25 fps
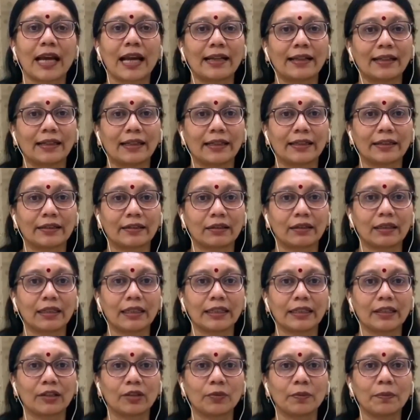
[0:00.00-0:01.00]
and electrical
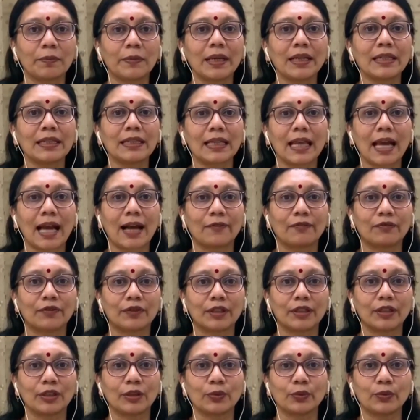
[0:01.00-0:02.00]
equipments
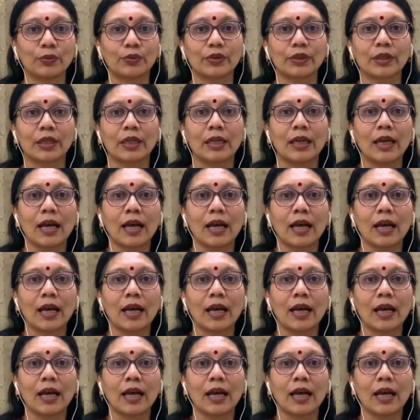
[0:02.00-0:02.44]
after use.